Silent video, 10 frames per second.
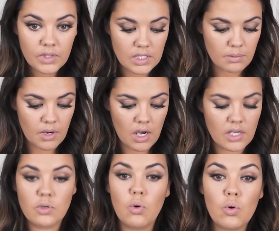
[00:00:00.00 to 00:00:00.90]
So my
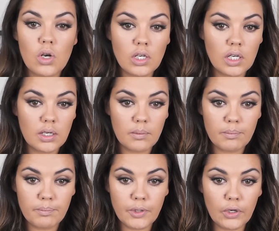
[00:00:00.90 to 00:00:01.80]
eyes all look
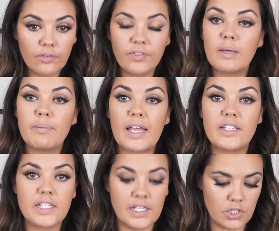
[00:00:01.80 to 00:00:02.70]
beautifully
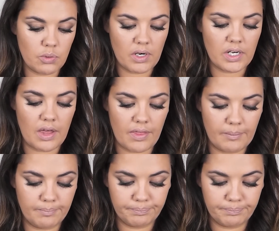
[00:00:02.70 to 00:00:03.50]
blended into one another.